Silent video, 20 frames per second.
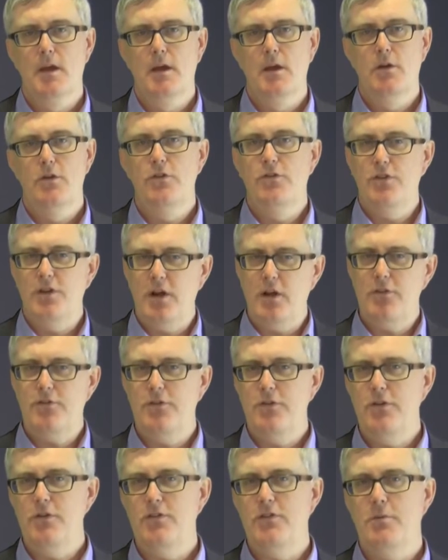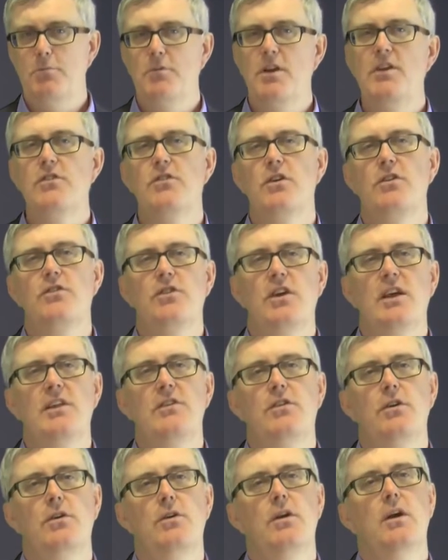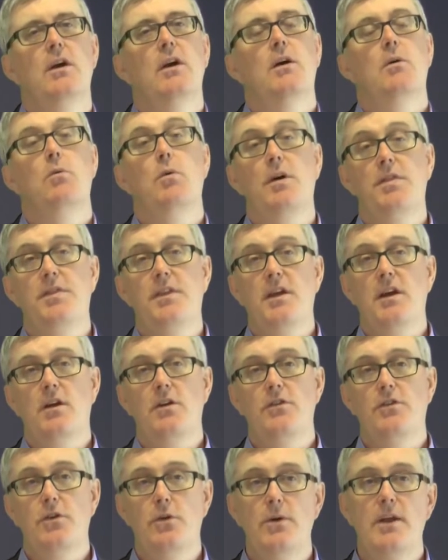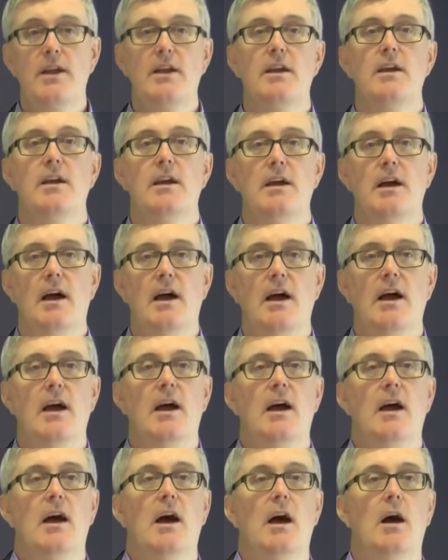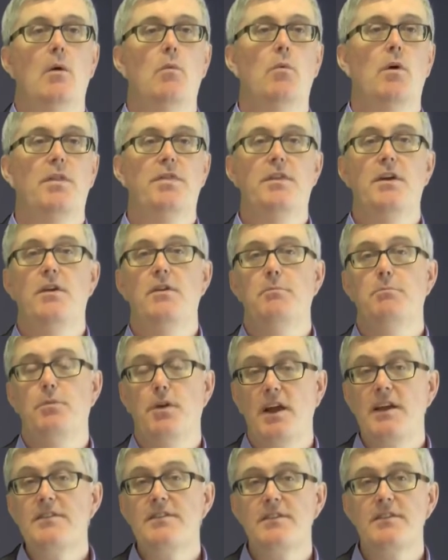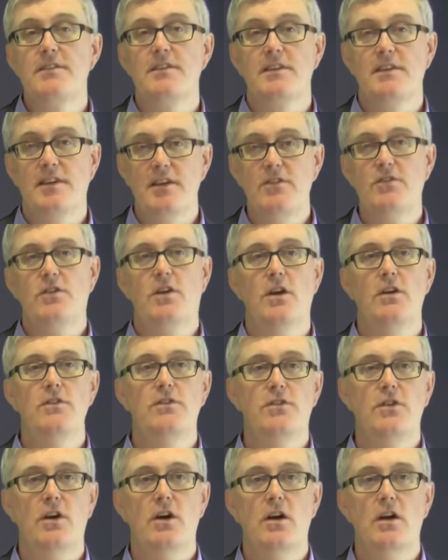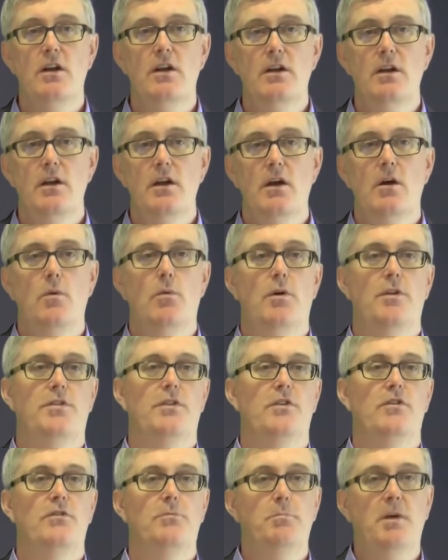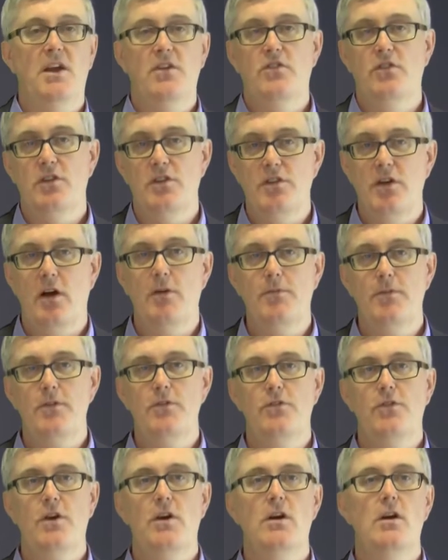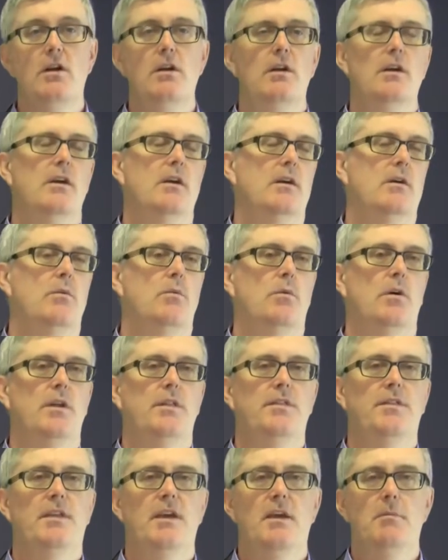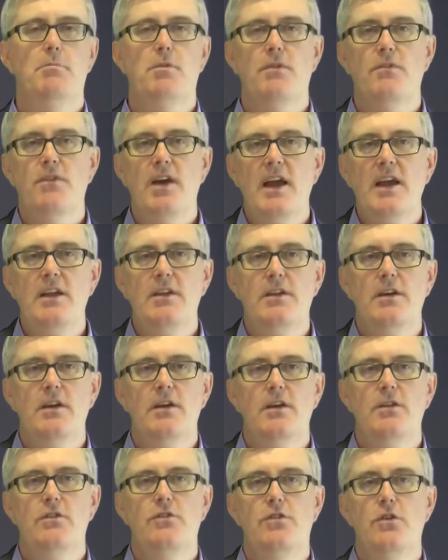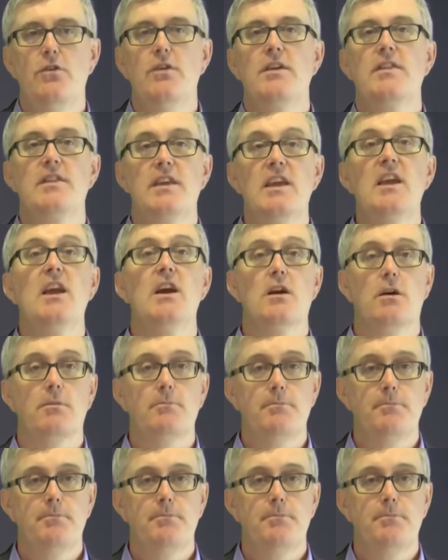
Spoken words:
You should also do some research into what they are doing, what their prices and discounts are, what their special offers are, what they provide during the year.